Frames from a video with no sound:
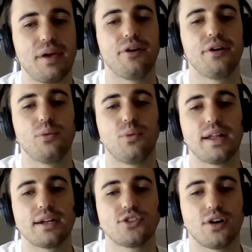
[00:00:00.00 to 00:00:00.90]
period when
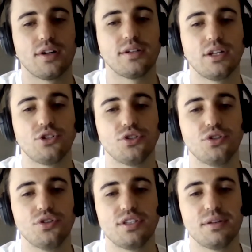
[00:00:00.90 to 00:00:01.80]
I started
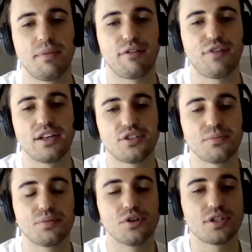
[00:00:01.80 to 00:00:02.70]
introducing my face
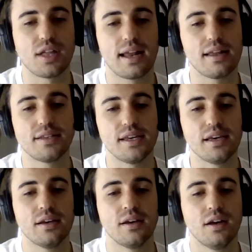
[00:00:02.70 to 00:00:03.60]
and
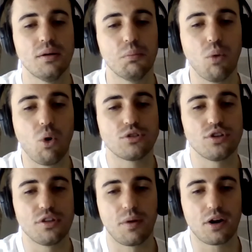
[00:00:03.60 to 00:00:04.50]
personality more
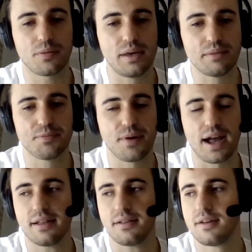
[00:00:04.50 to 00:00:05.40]
to the Bok Memes
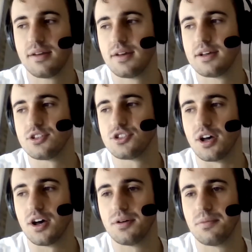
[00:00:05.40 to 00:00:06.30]
brand.
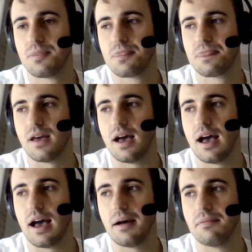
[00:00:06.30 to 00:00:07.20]
So
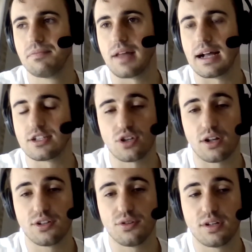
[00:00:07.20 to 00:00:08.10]
I
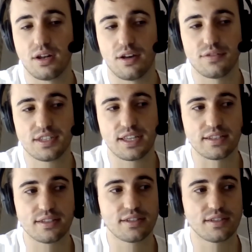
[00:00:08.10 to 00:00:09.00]
started doing a lot of
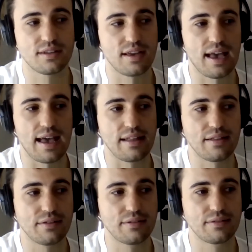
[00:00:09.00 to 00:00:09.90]
skits and